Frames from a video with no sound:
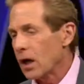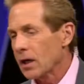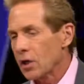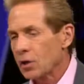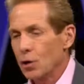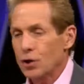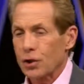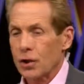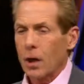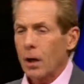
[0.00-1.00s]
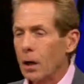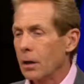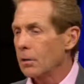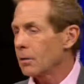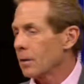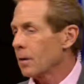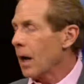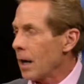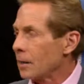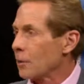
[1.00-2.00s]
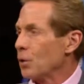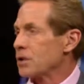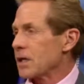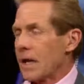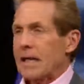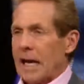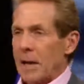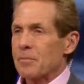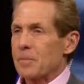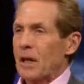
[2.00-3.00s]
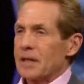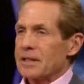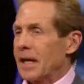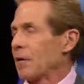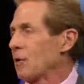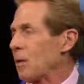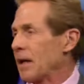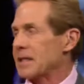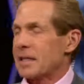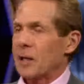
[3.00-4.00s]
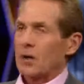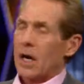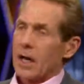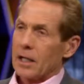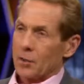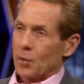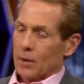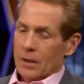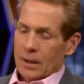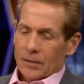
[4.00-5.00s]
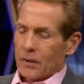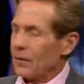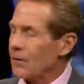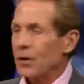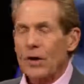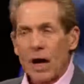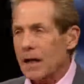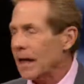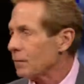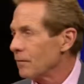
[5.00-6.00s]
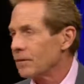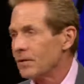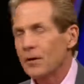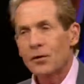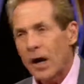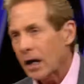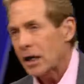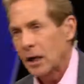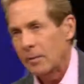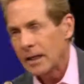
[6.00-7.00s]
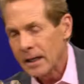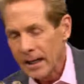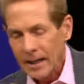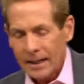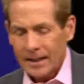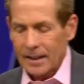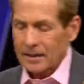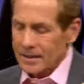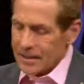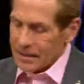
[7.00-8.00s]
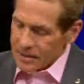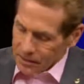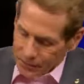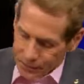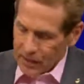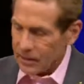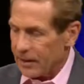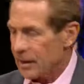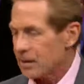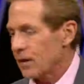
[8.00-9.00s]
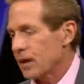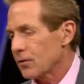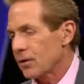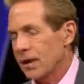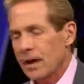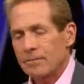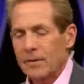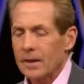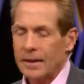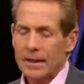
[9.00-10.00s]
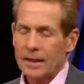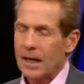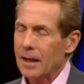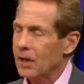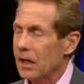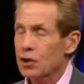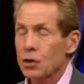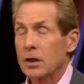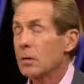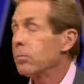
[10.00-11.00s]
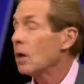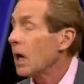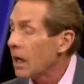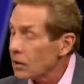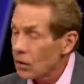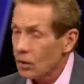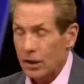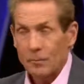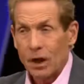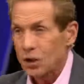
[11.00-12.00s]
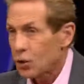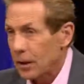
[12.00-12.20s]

conclusion. Hollywood's got cap space. Everybody's coming to Hollywood. They're not coming. And now let's get to the final X factor. And I'm not trying to pile on. I'm not trying to